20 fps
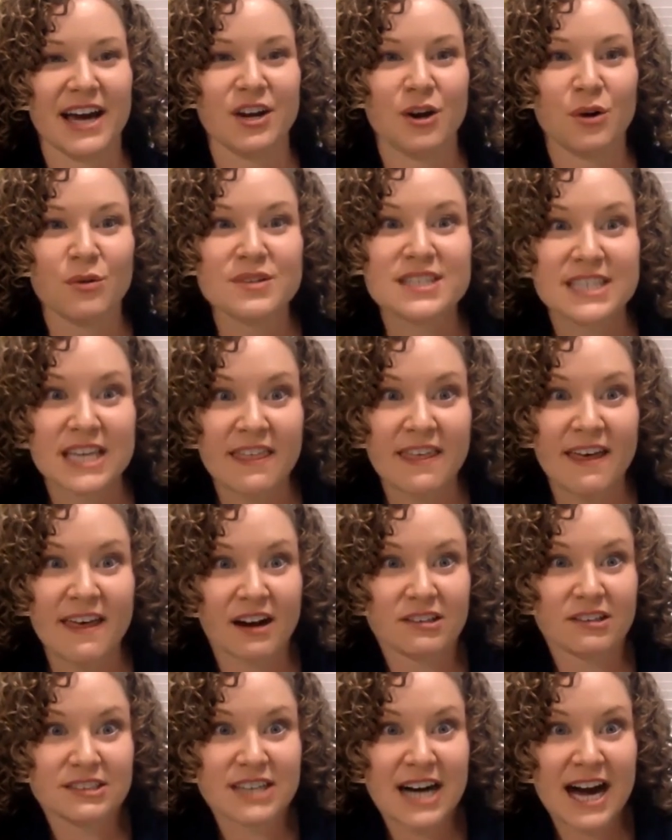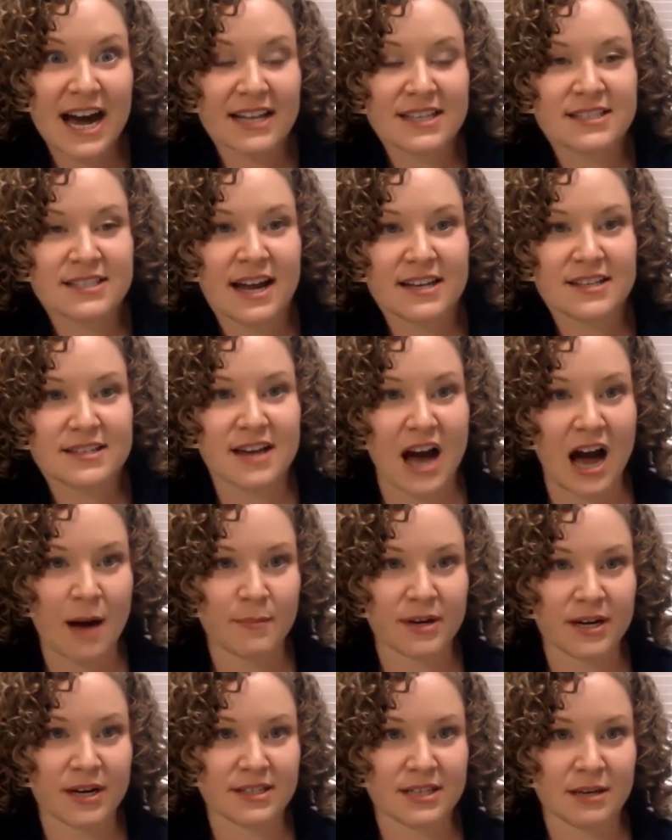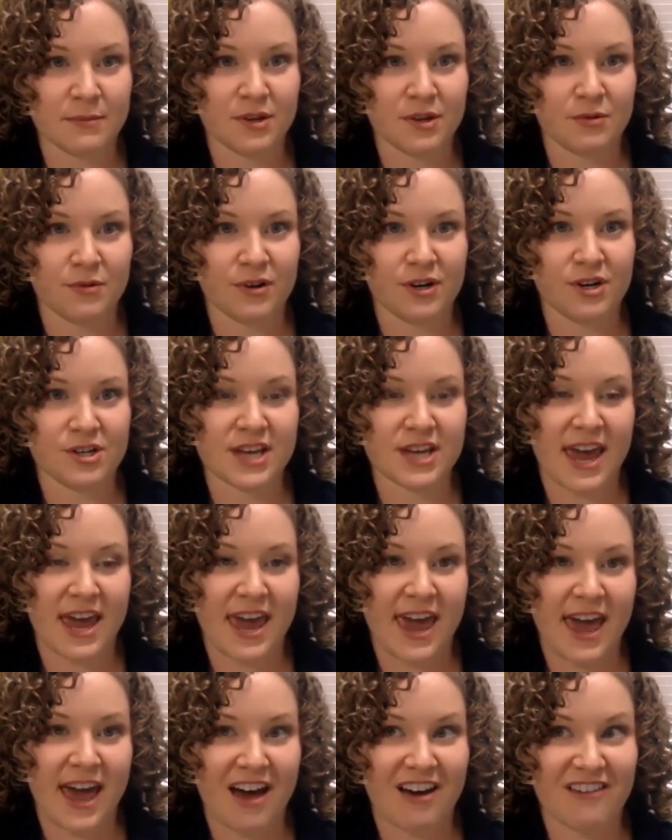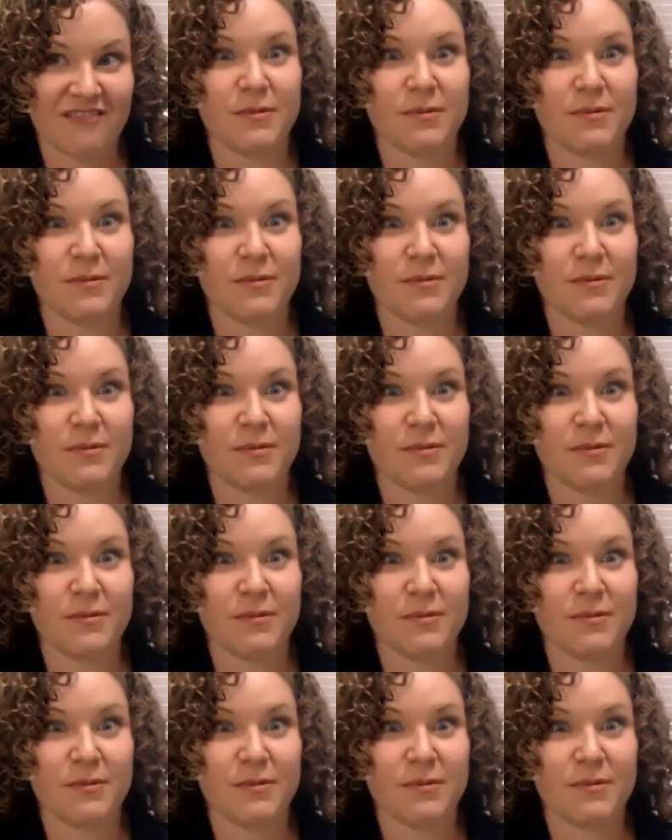don't see that a lot. It's not as common as some of the runners I have,